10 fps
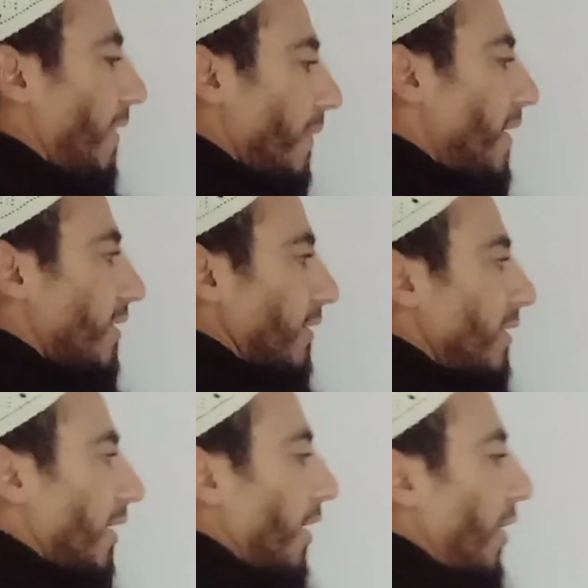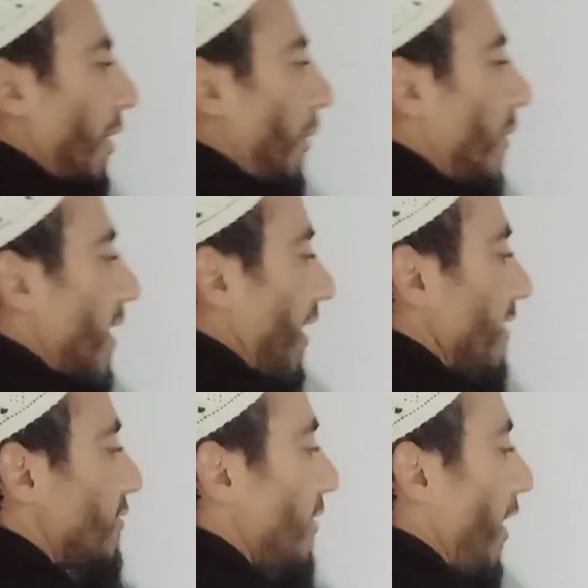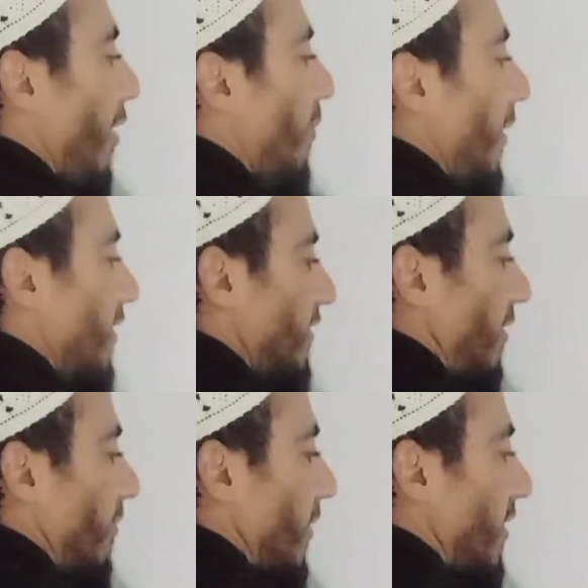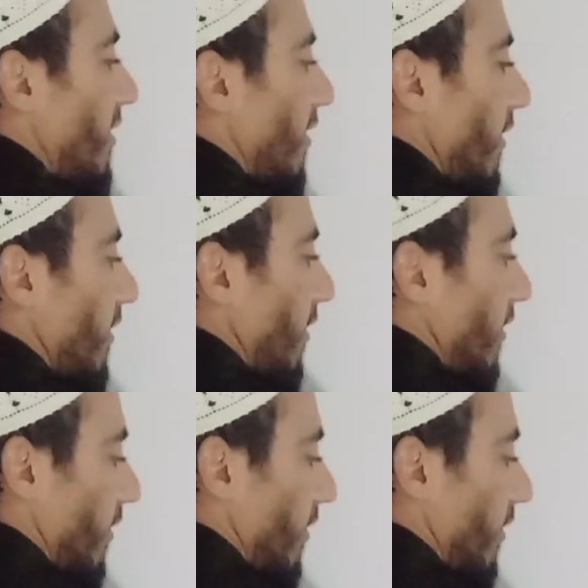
and then we also have, for example,